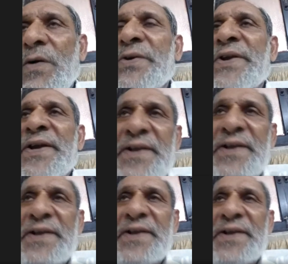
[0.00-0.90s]
or
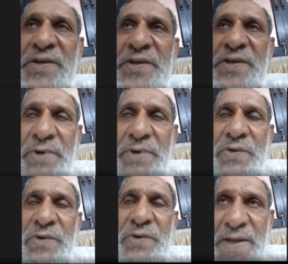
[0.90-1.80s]
decreased production
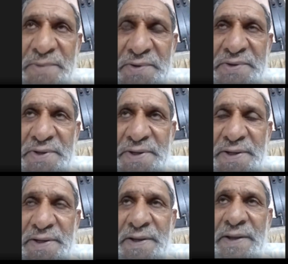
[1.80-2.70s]
of RBC
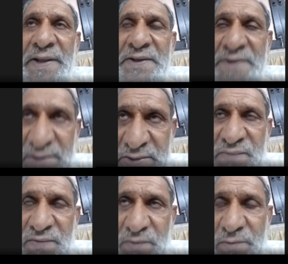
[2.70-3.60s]
results
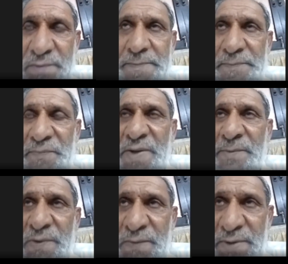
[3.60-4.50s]
from number
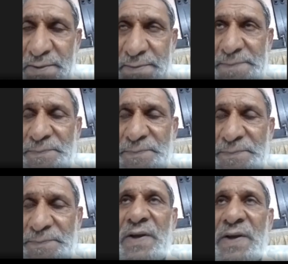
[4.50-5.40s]
one,
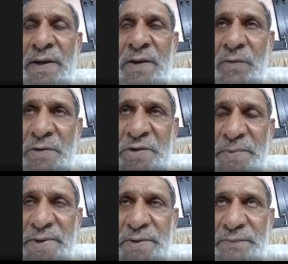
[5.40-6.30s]

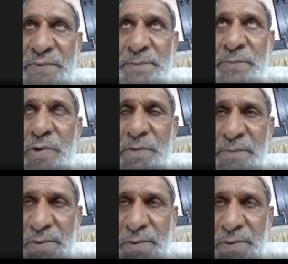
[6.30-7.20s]
encroachment of the bone
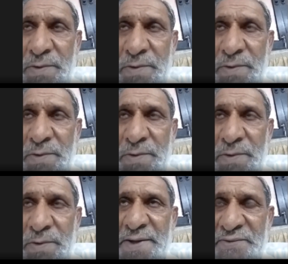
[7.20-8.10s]
marrow by
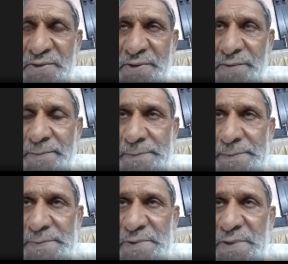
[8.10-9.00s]
malignancy.
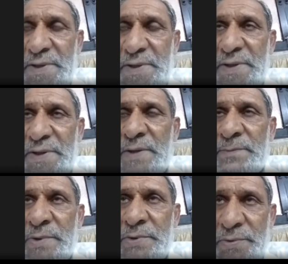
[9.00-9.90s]
Number
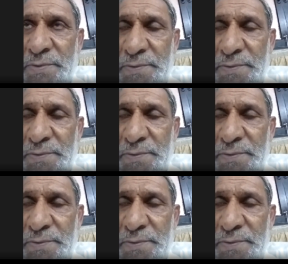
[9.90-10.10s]
two,